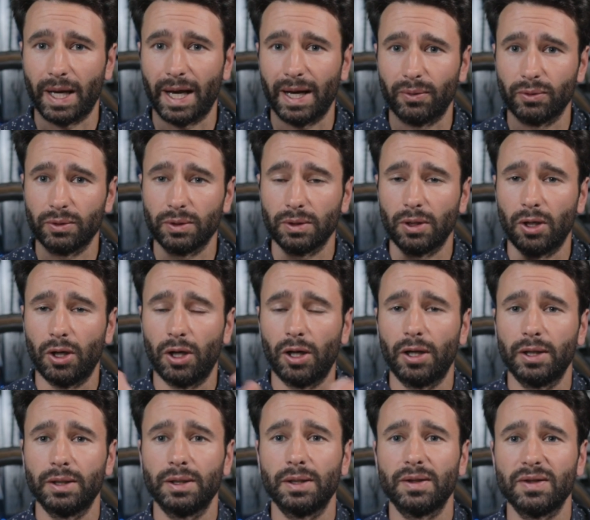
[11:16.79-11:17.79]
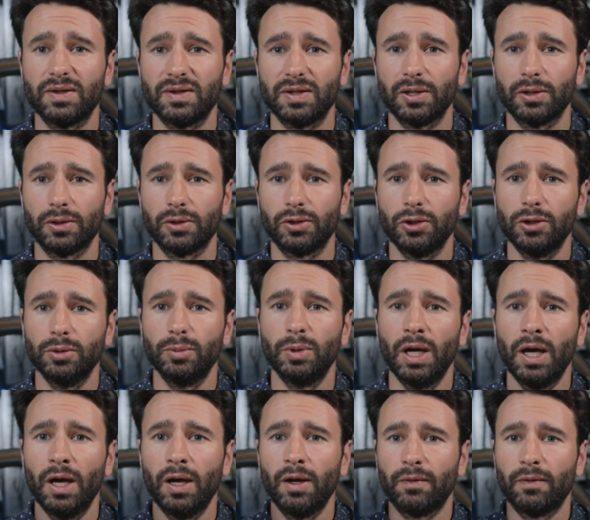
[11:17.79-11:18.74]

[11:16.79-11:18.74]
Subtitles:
out on the steer tube